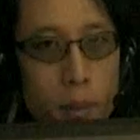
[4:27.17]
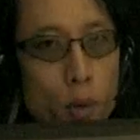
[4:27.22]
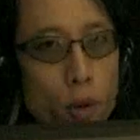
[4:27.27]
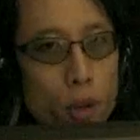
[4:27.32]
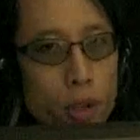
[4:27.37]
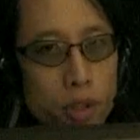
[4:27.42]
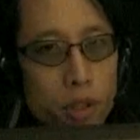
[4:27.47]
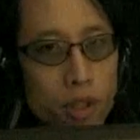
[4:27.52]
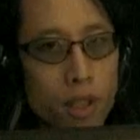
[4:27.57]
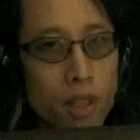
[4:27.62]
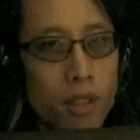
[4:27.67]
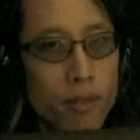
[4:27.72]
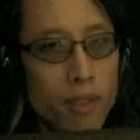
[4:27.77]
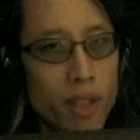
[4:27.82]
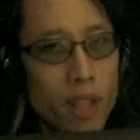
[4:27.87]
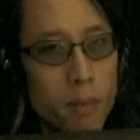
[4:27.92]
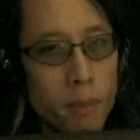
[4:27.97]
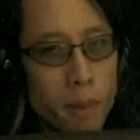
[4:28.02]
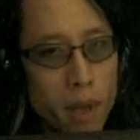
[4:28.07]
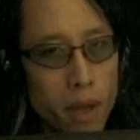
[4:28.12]
I'm always trying to
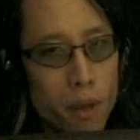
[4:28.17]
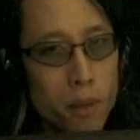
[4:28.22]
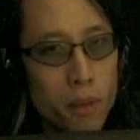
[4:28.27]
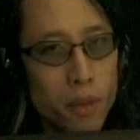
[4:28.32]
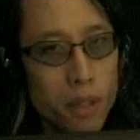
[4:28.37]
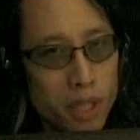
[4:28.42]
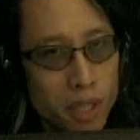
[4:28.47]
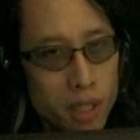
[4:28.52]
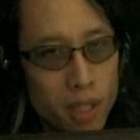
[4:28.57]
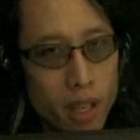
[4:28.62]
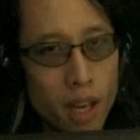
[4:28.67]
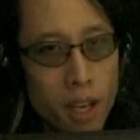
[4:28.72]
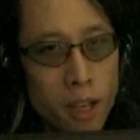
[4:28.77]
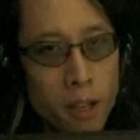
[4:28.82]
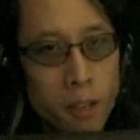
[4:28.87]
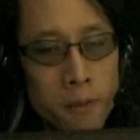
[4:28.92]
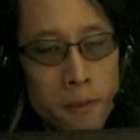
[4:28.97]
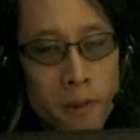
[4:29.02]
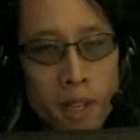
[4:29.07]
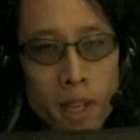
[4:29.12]
develop my own
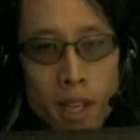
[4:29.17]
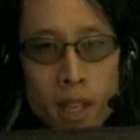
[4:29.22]
style.